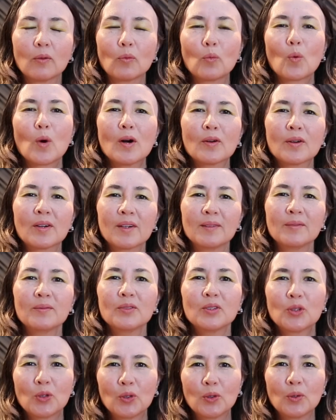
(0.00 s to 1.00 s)

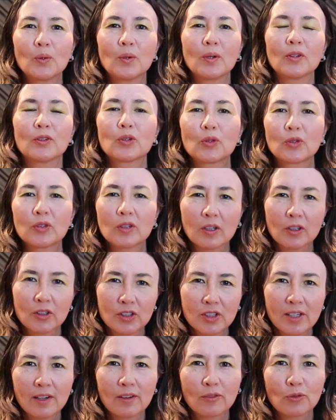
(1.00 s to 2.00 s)
Welcome to
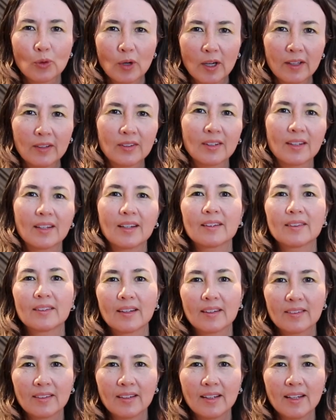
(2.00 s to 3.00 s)
Sociology of Race and
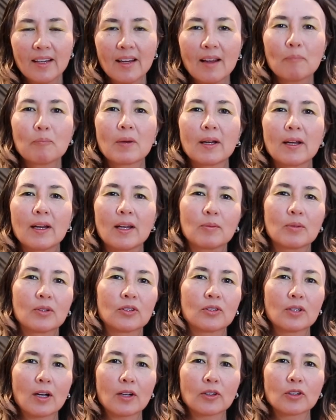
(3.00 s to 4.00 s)
Ethnicity. My name
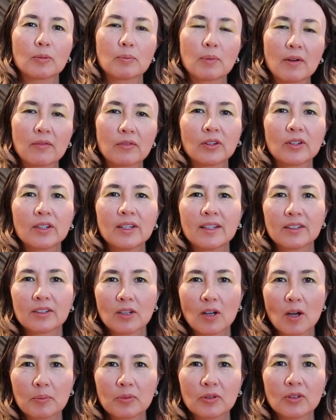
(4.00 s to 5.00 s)
is Dr. Beverly Yuen
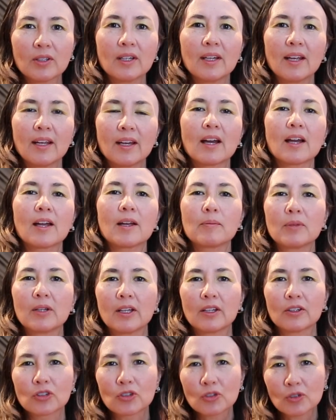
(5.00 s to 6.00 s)
Thompson and I am
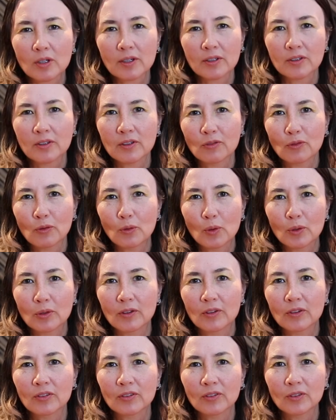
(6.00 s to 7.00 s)
the instructor for
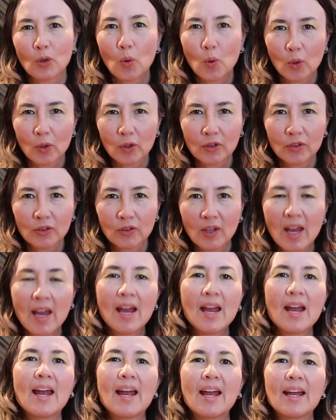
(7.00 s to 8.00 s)
this course.
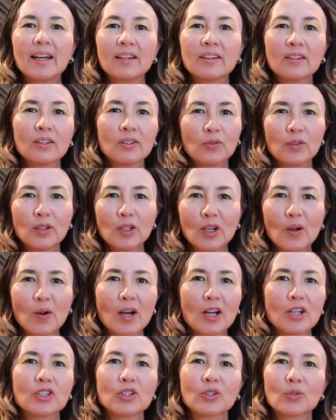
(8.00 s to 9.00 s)
And in this video,
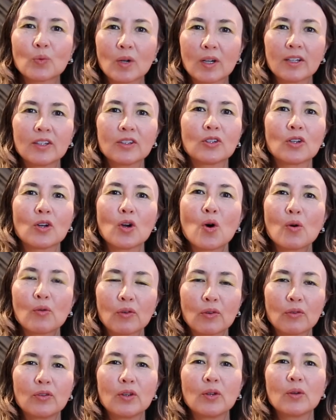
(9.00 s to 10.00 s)
I just wanted to
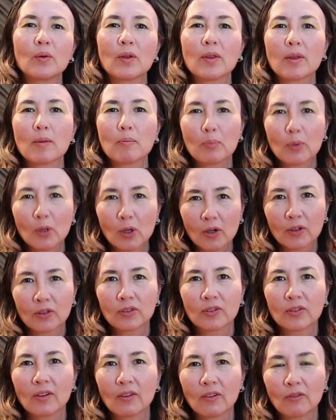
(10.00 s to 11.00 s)
overview the
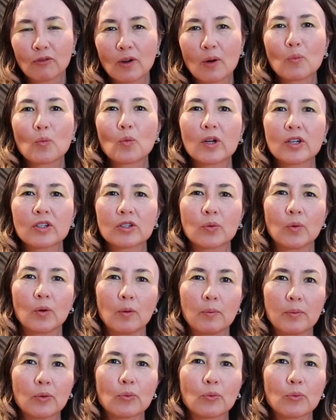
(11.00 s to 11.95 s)
books from which we'll be